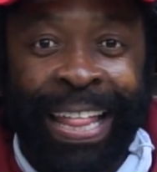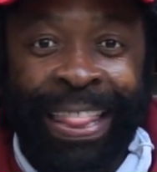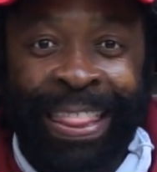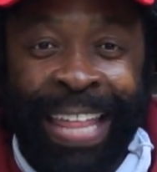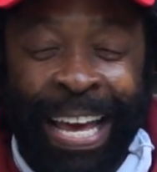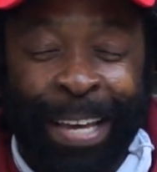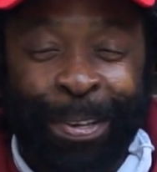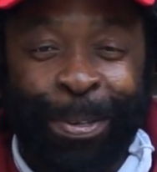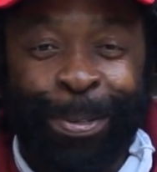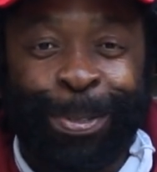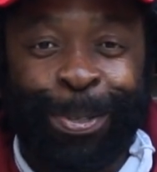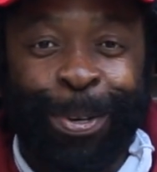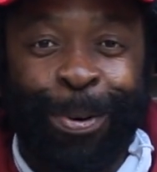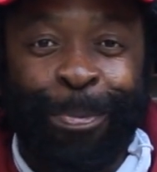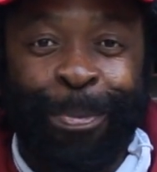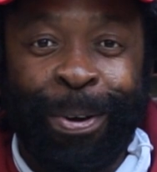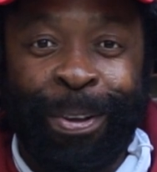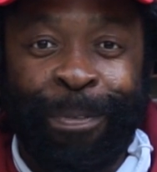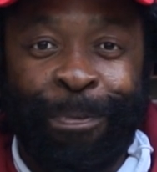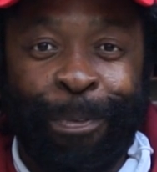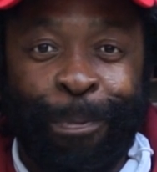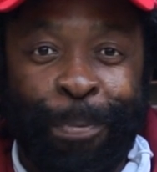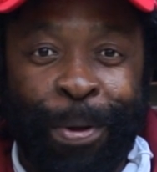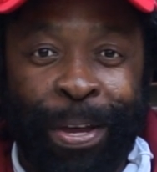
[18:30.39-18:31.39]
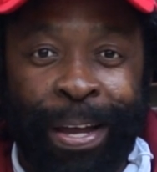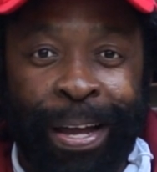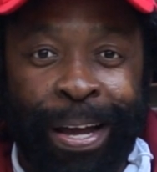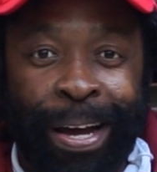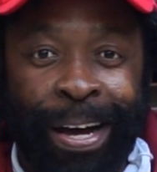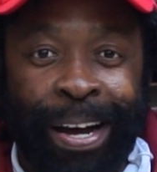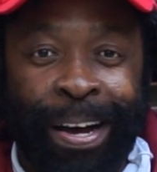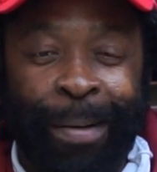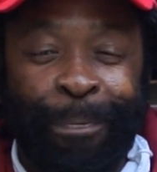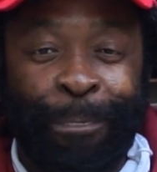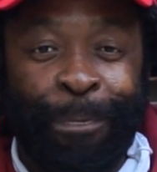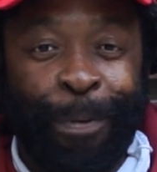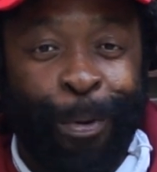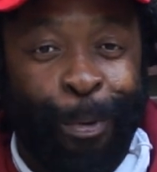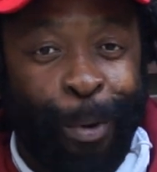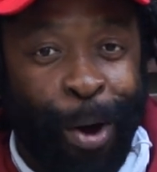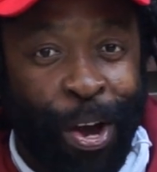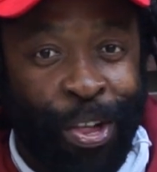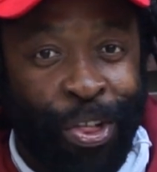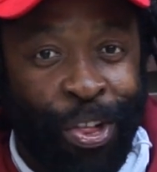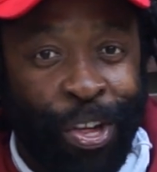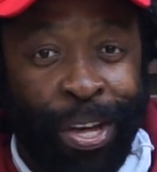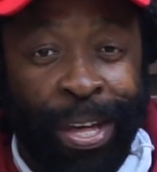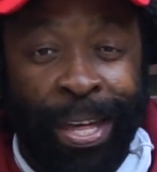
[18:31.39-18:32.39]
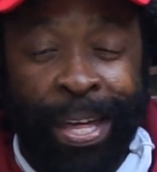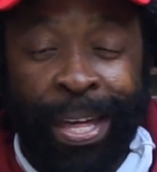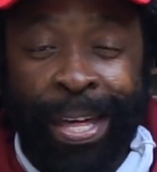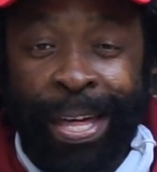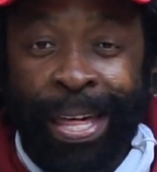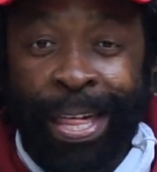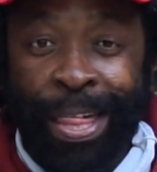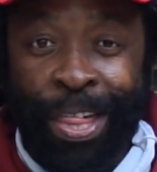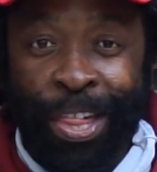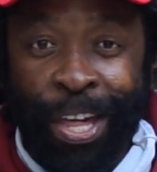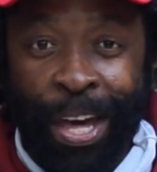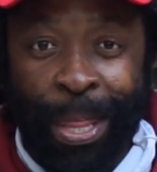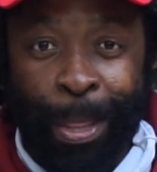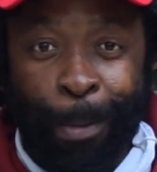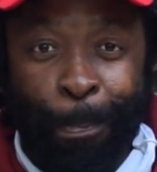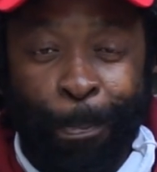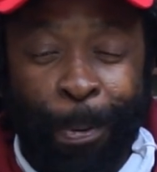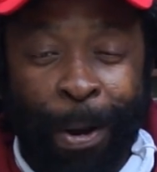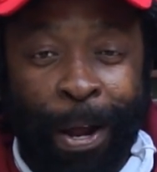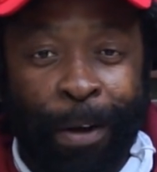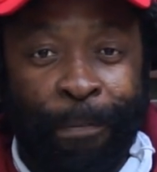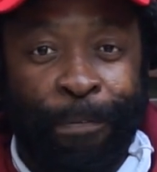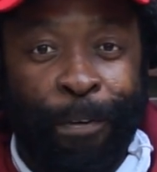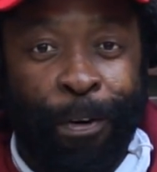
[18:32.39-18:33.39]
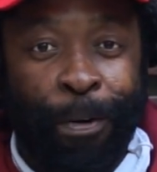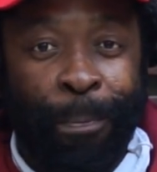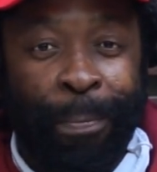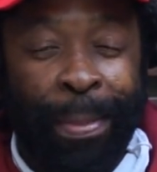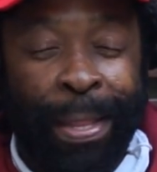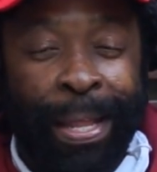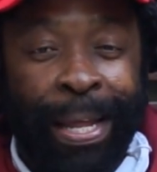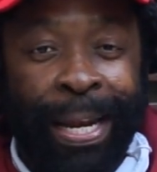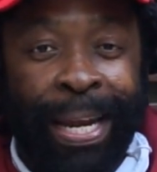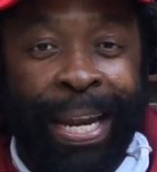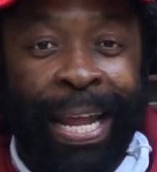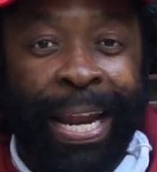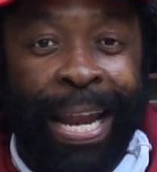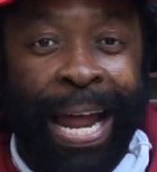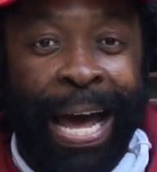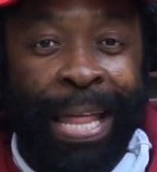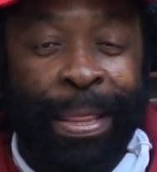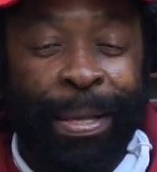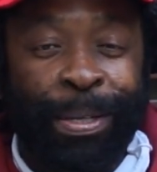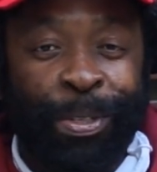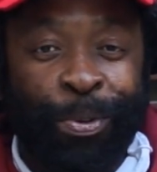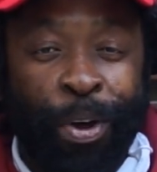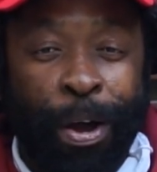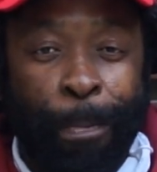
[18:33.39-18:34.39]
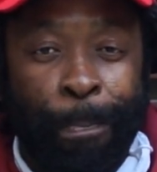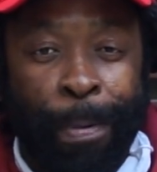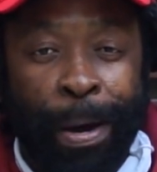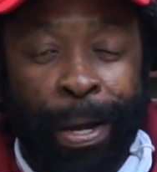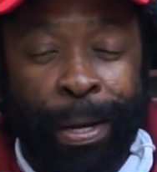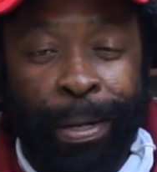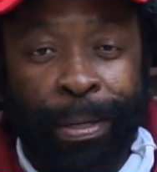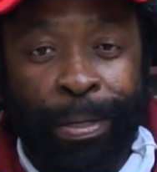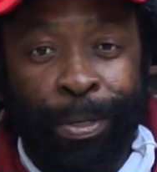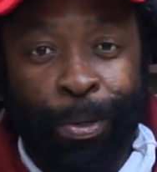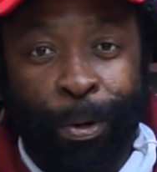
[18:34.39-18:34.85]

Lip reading: Thank you so much for being for watching. Share the platform. Let others know about it.